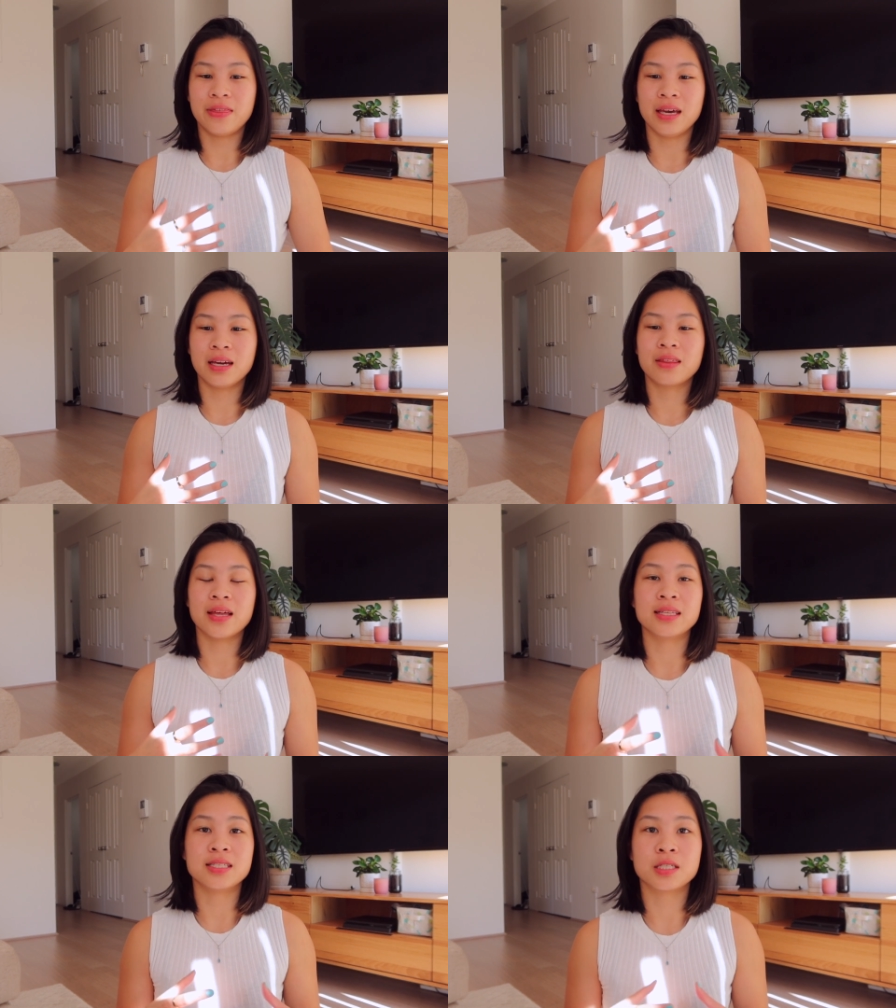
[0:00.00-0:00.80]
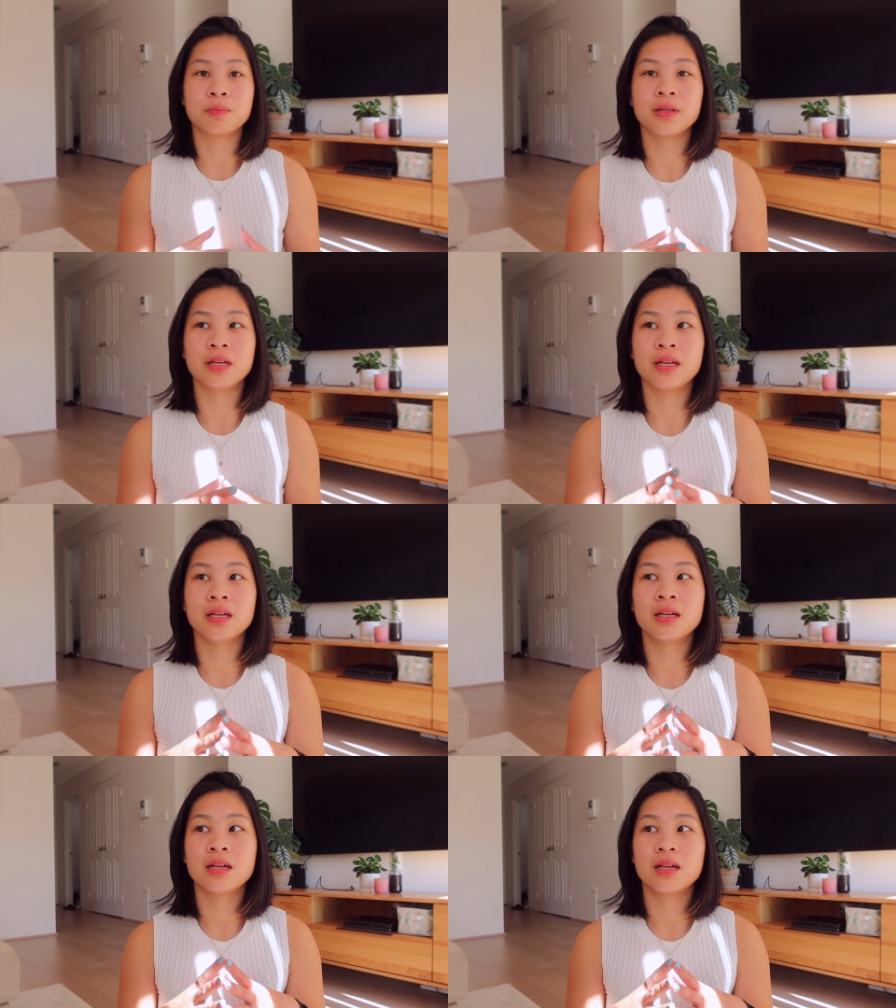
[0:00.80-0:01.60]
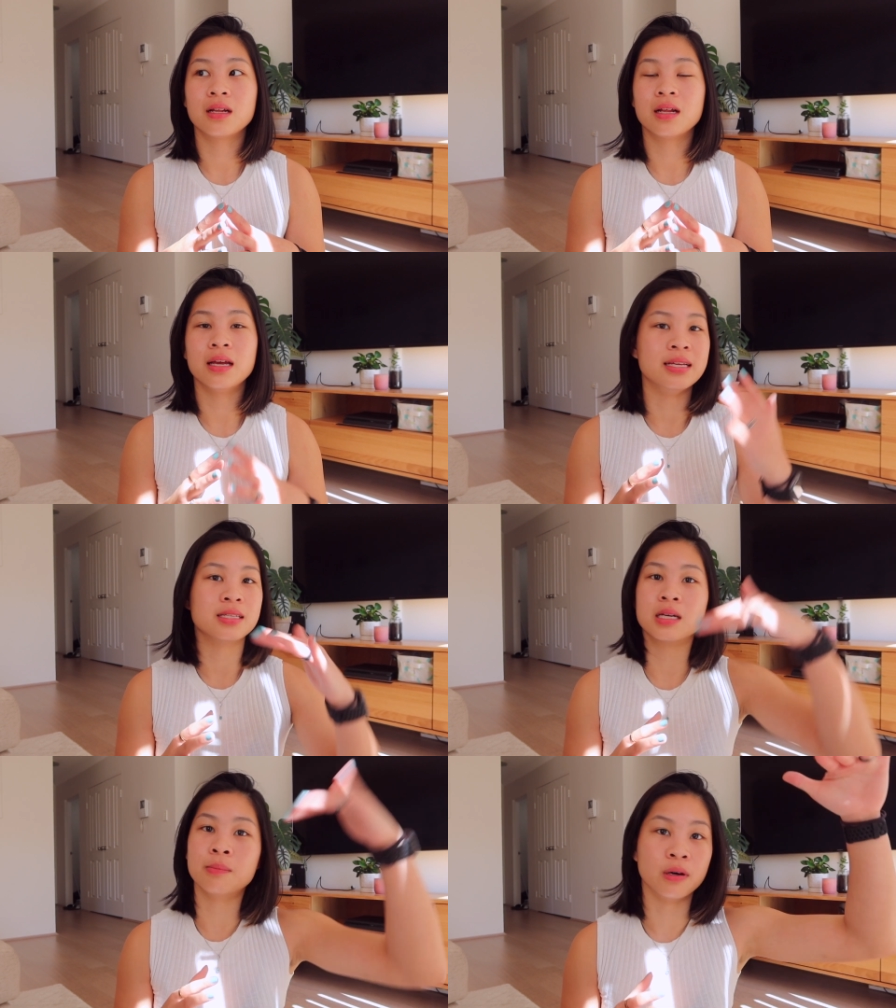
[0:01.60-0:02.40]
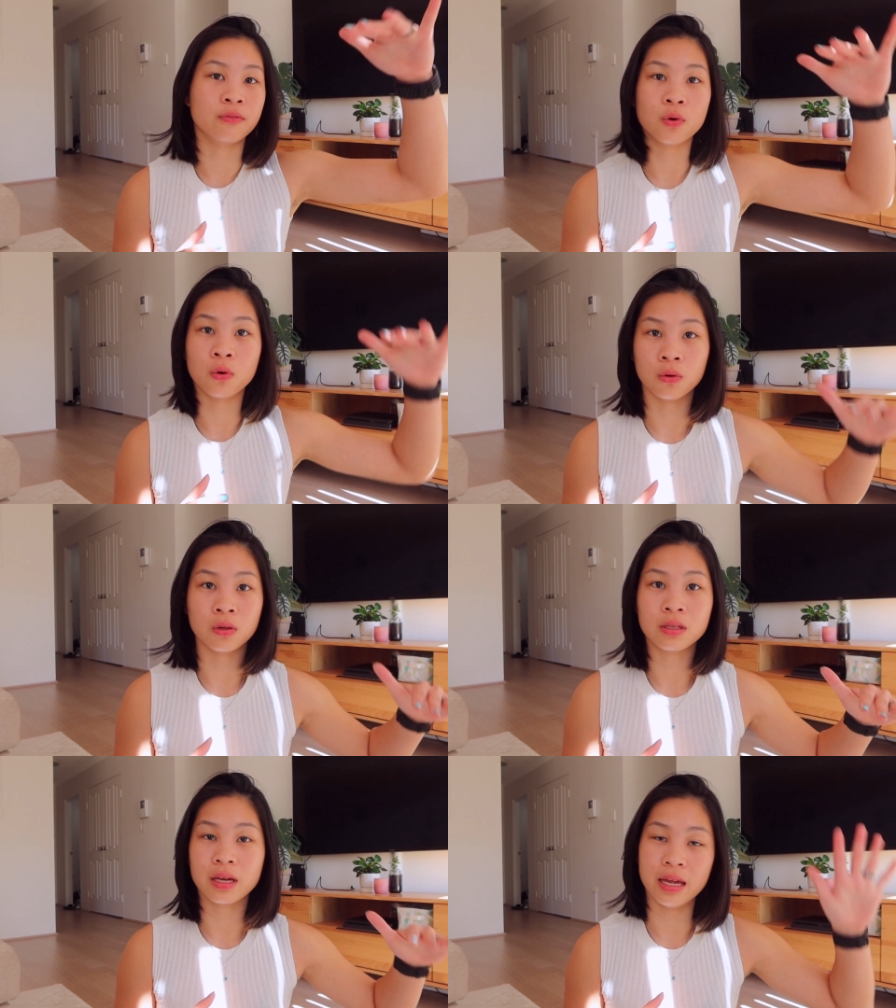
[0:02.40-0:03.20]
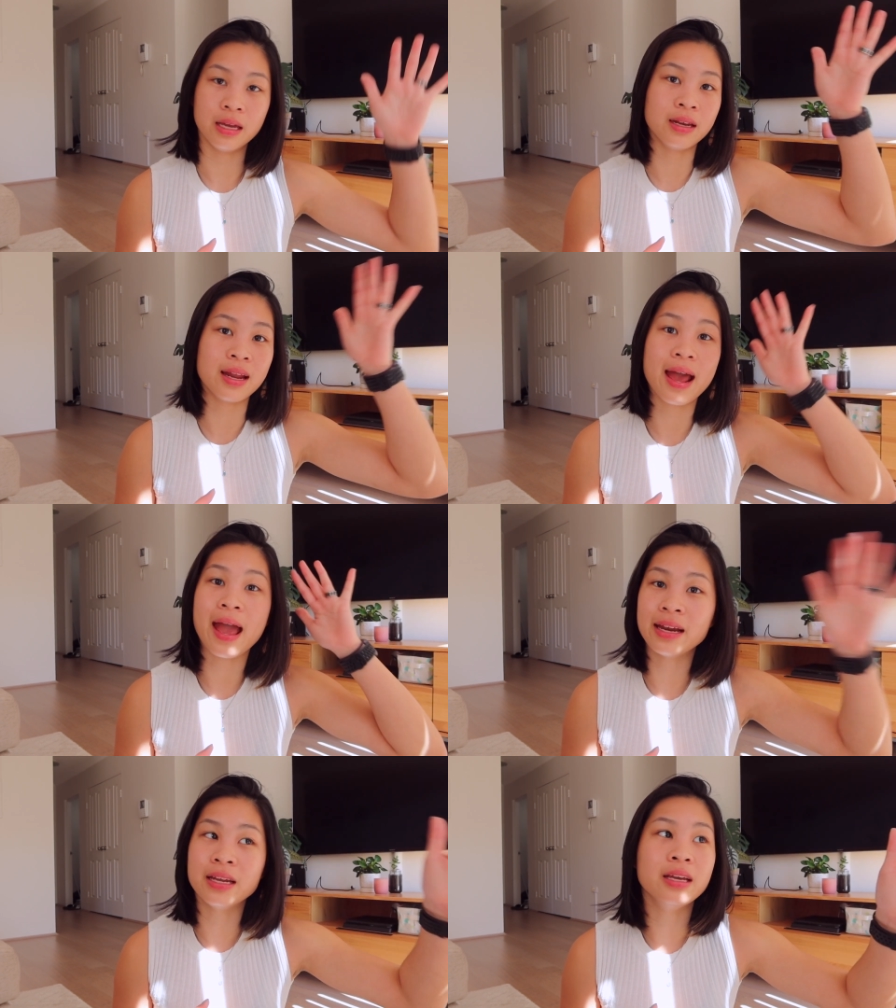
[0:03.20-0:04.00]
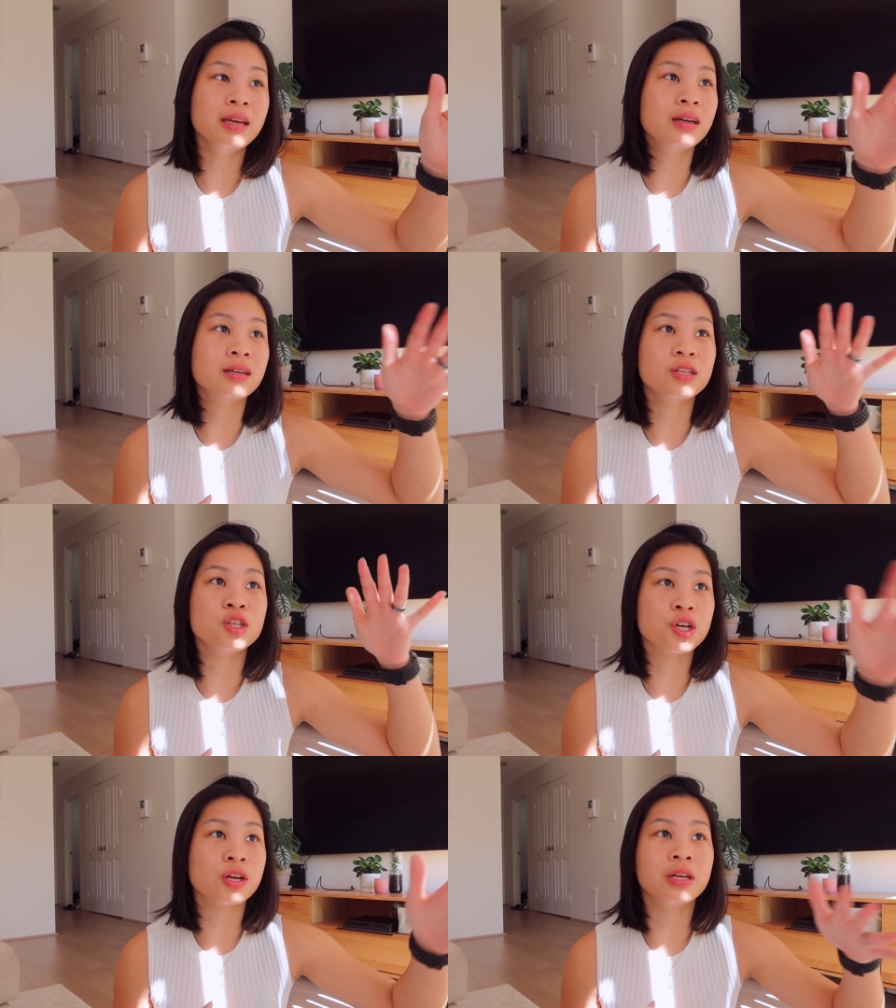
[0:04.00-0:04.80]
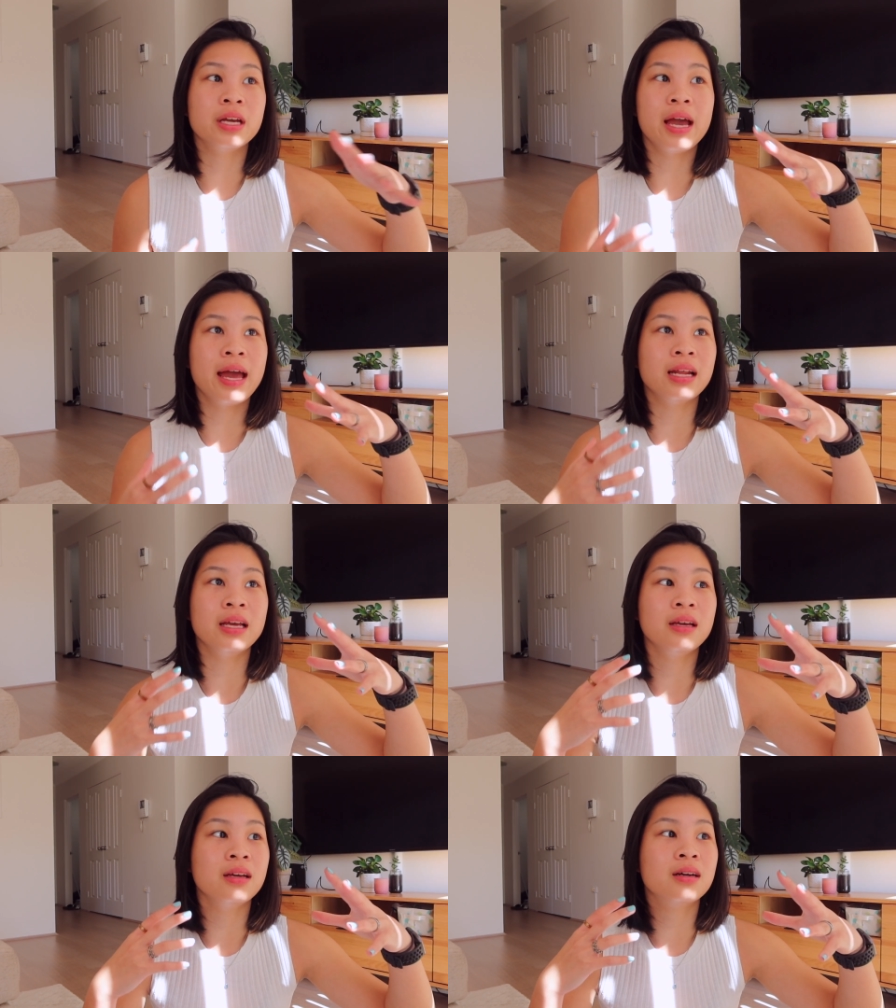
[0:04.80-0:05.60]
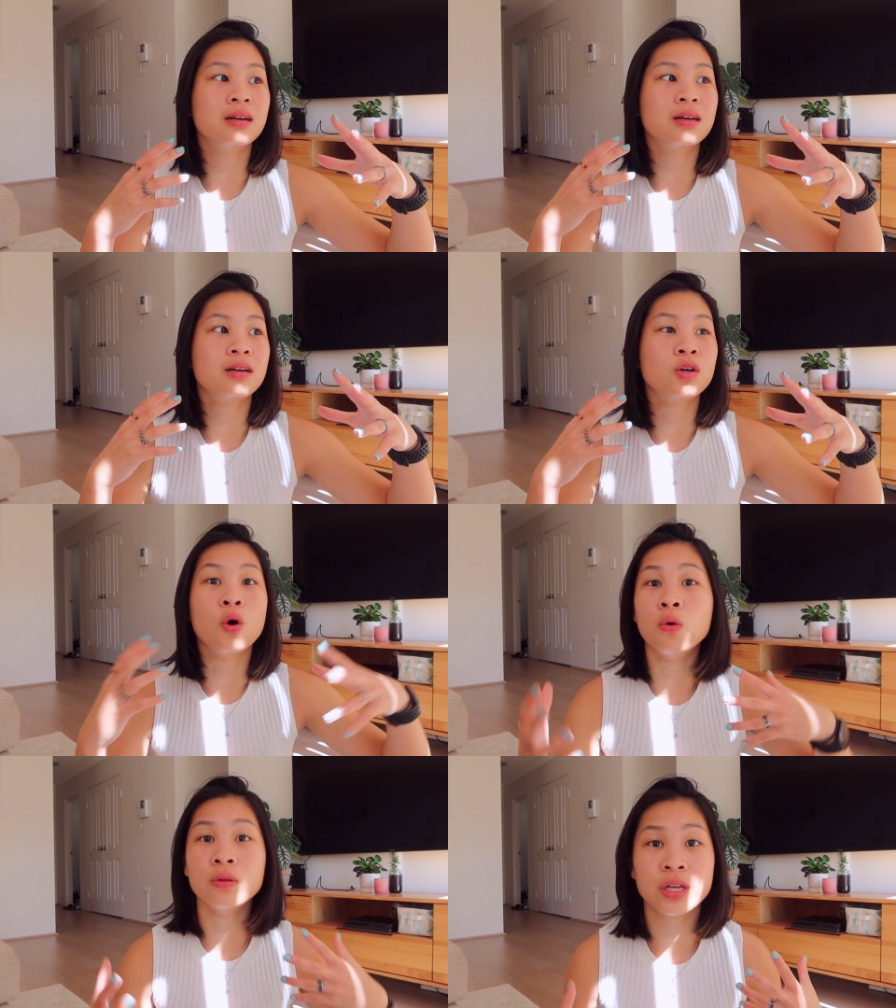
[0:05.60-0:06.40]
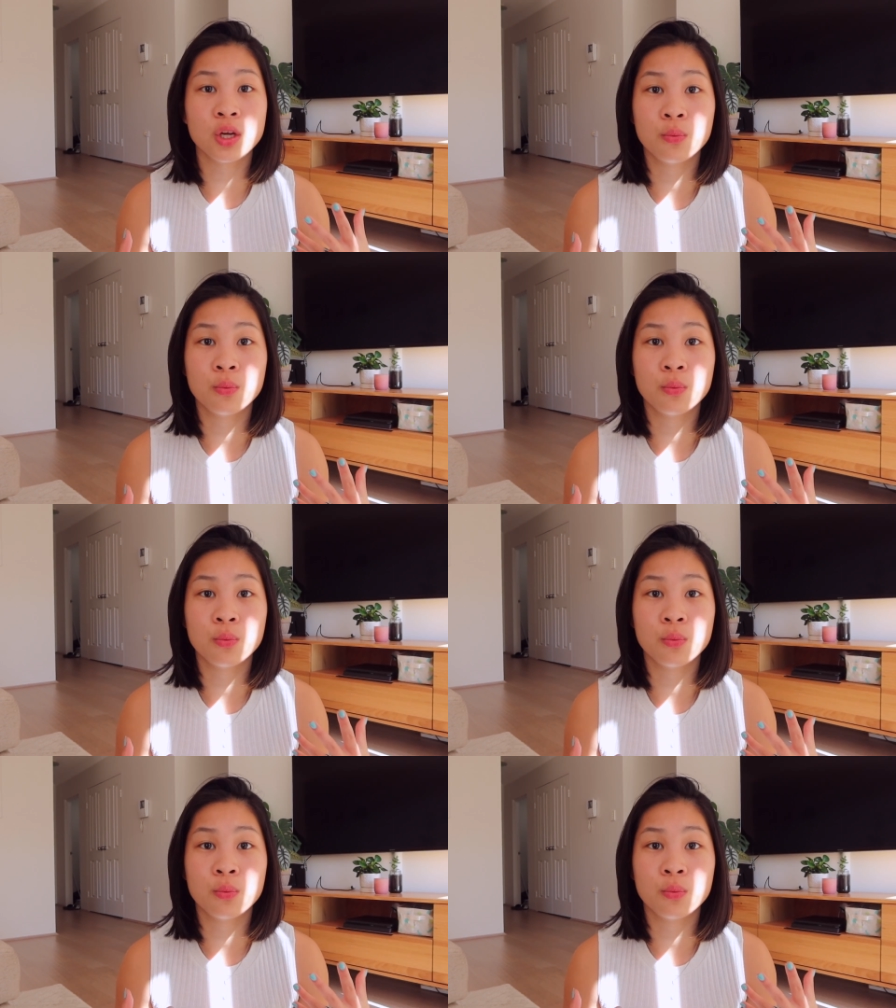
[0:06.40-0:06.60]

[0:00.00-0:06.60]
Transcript: think that discipline is above all in any journey, any goal that